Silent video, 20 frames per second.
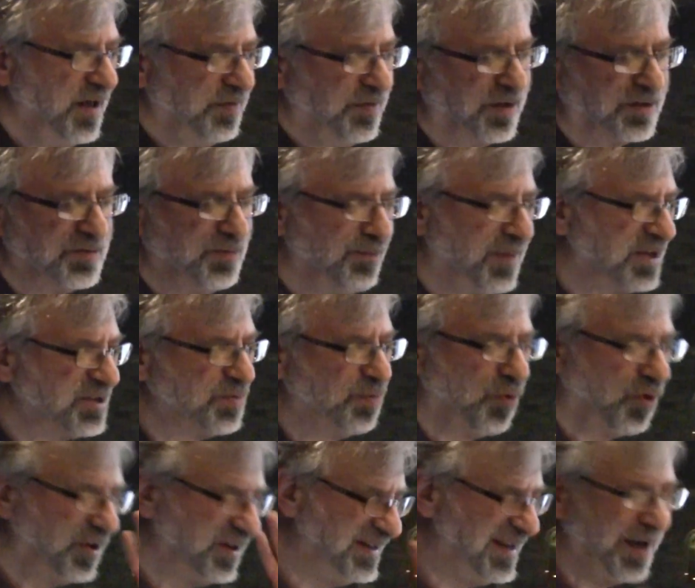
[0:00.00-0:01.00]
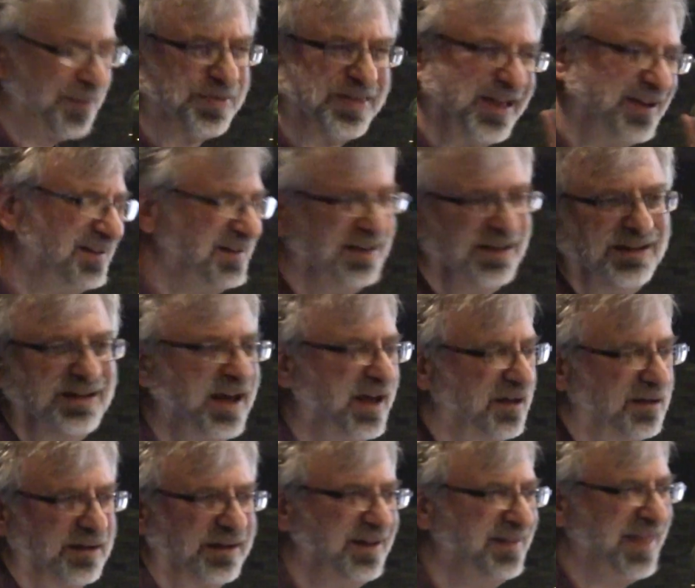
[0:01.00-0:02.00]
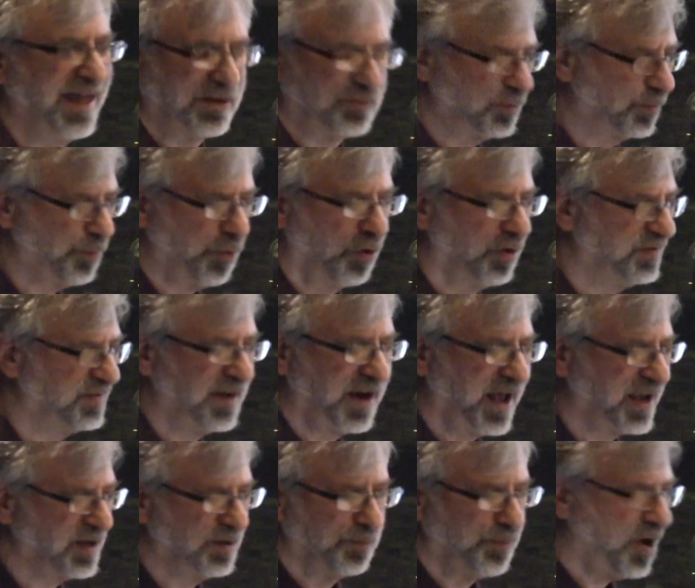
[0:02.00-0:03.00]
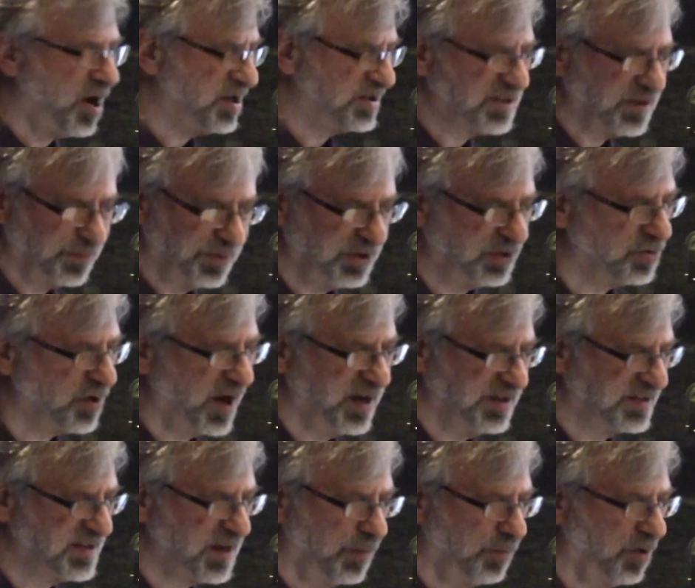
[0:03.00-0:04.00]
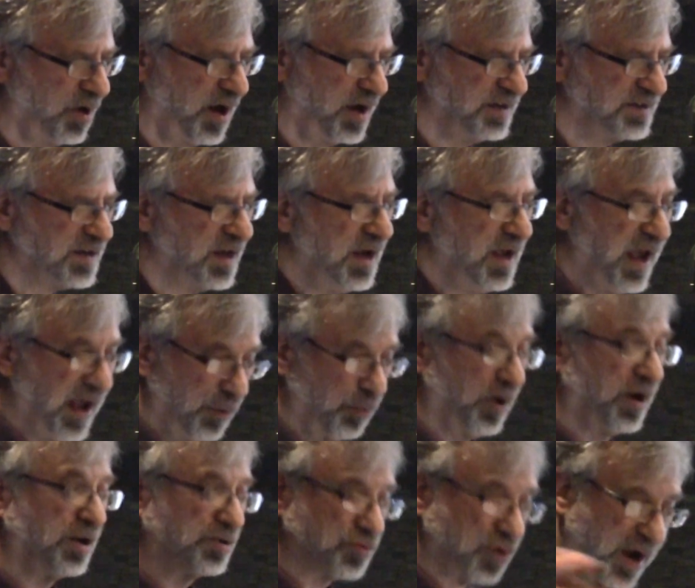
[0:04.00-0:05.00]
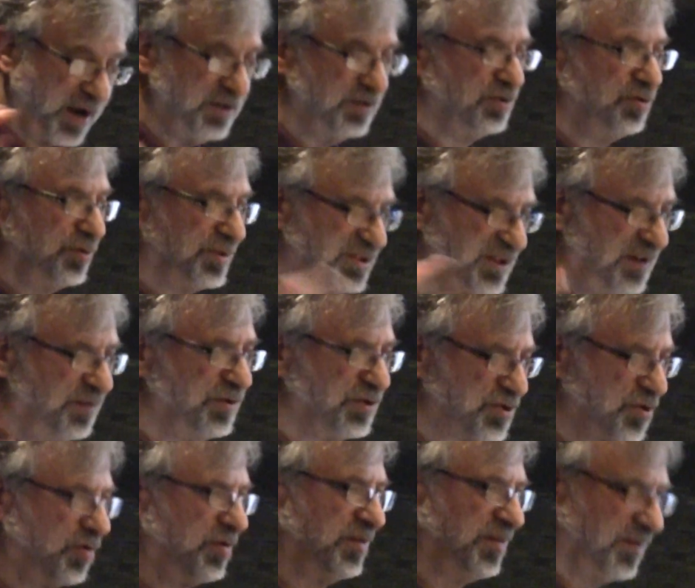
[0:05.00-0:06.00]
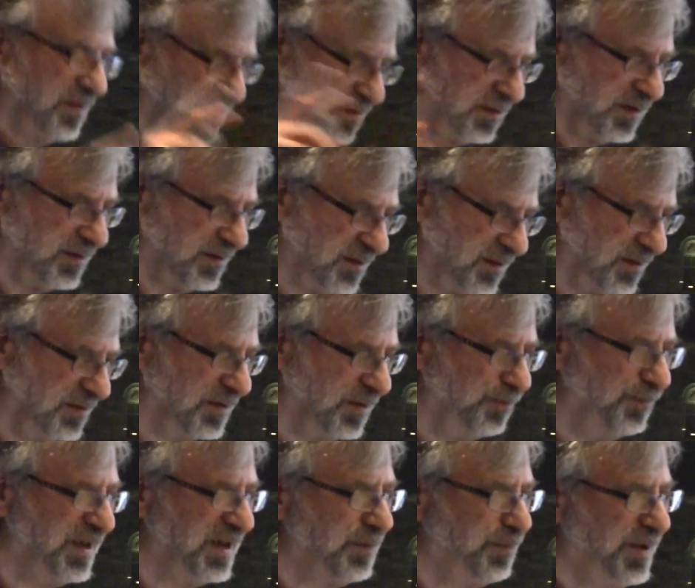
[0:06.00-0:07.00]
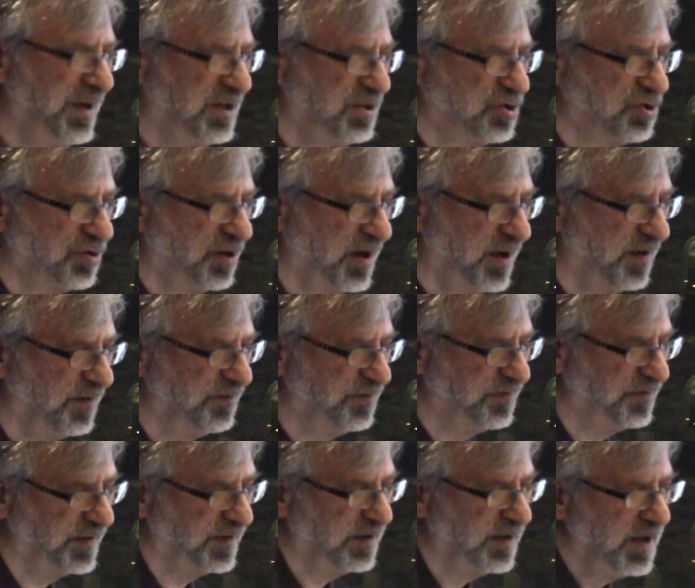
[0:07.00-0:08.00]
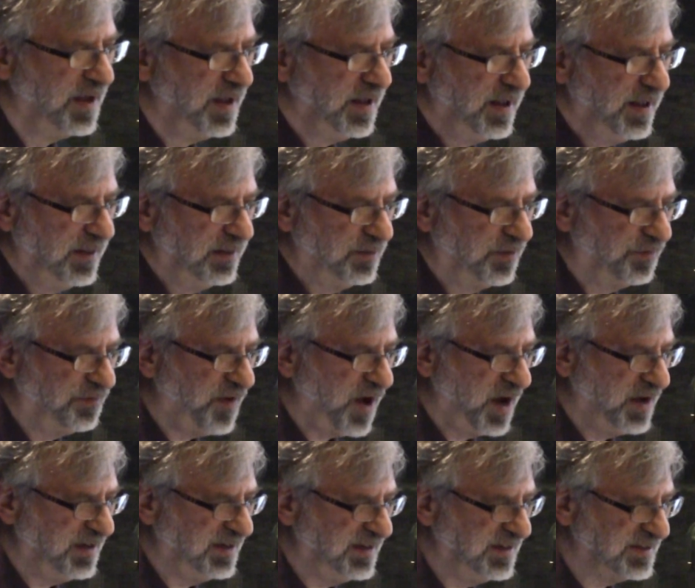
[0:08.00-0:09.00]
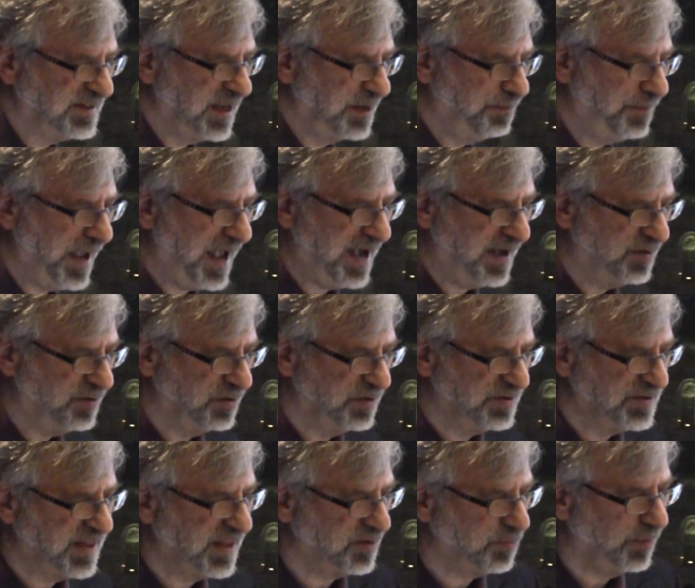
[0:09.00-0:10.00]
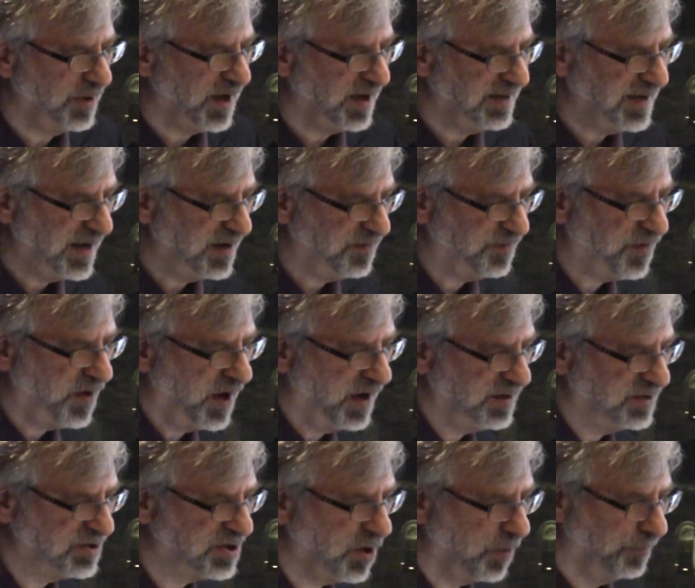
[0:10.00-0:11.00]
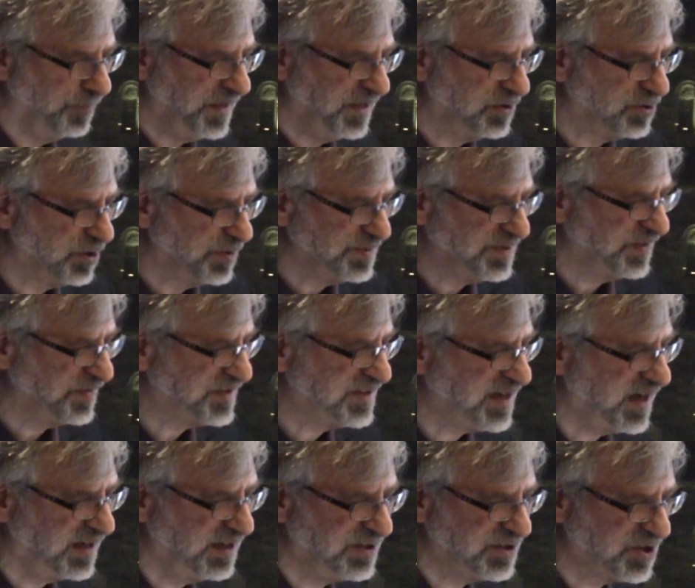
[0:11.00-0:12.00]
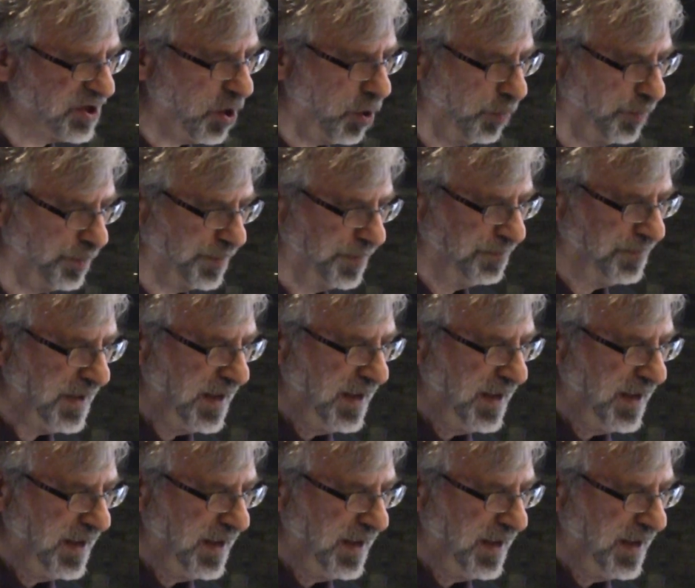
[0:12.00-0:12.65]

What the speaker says: There's much more depth and detail in that report than I can possibly try to summarize. And what I'll try to do is give you sort of the big picture of the findings and patterns that we identified. So, in terms of study scope,